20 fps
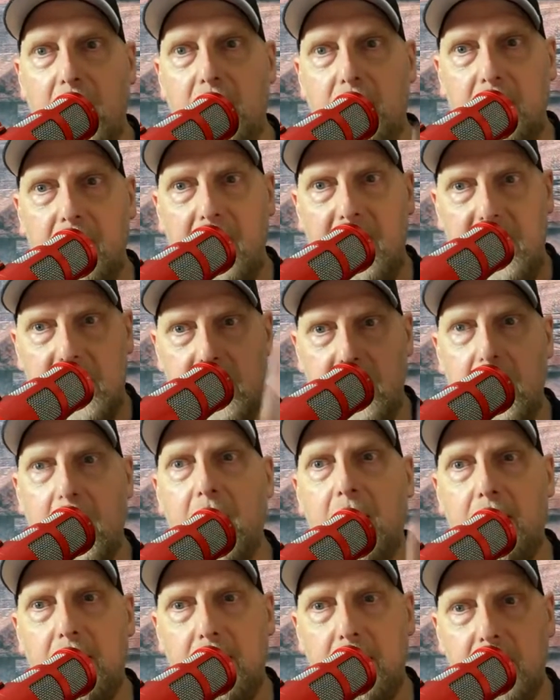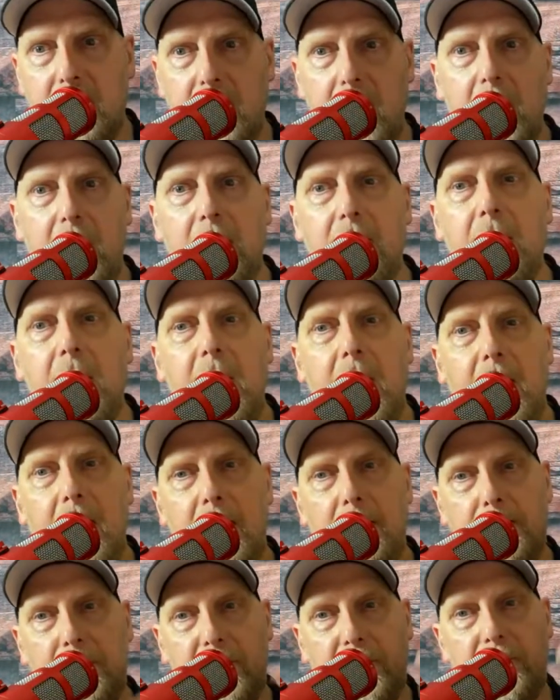Lee, go.
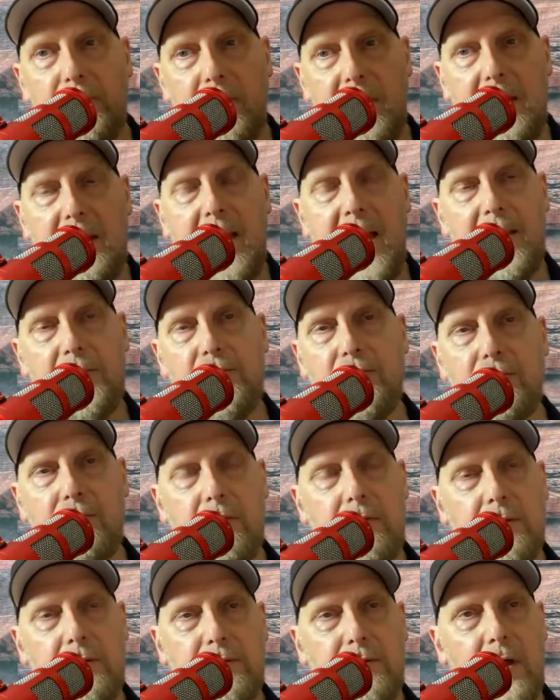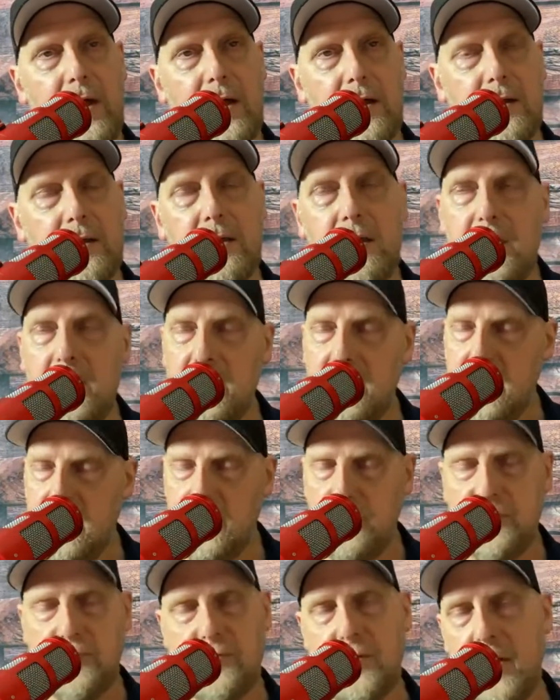Between Andrew and Doug,
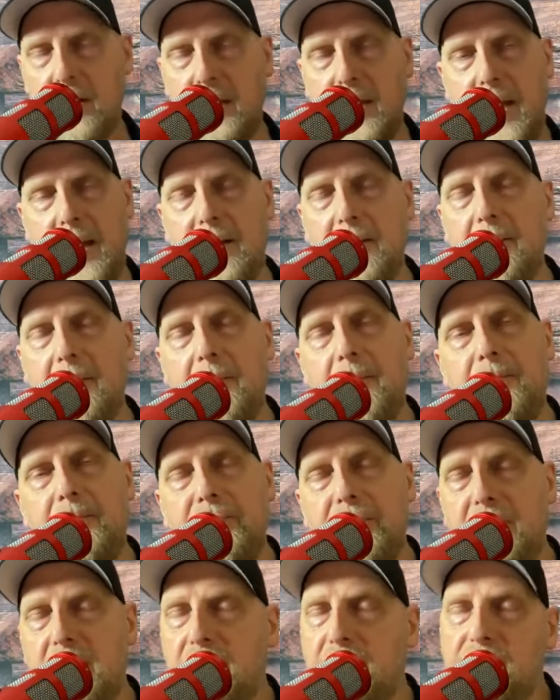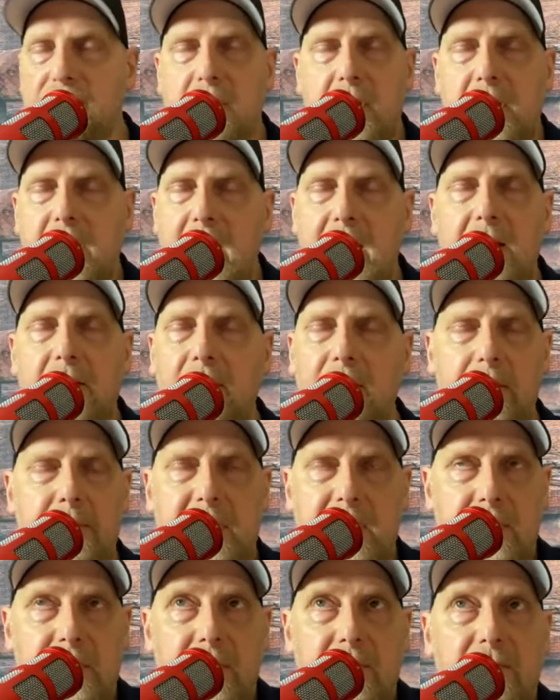you struck out. I
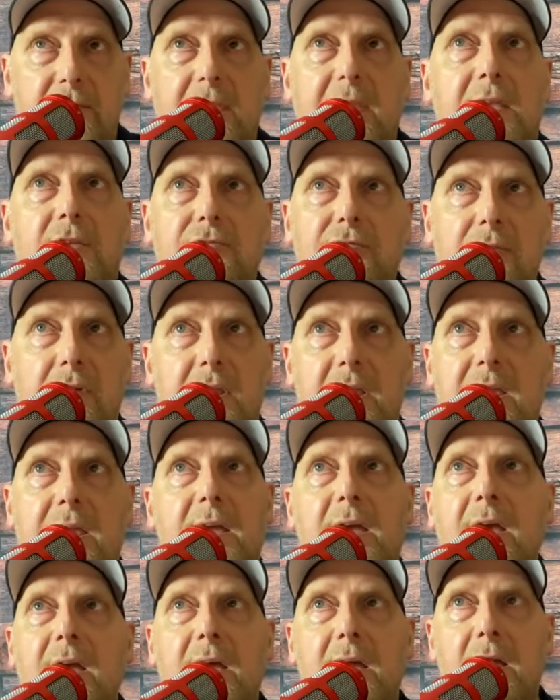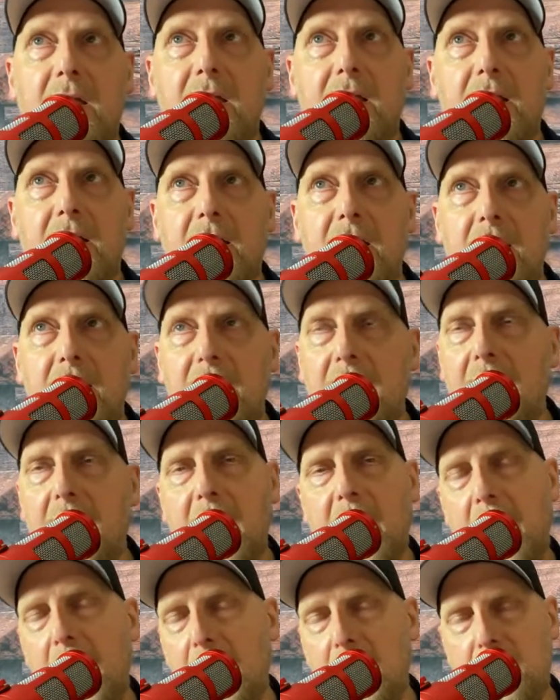mean, it's literally a
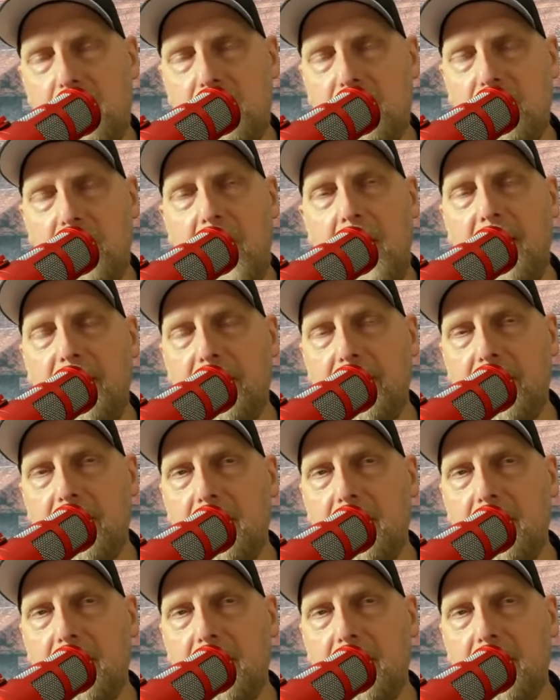home run.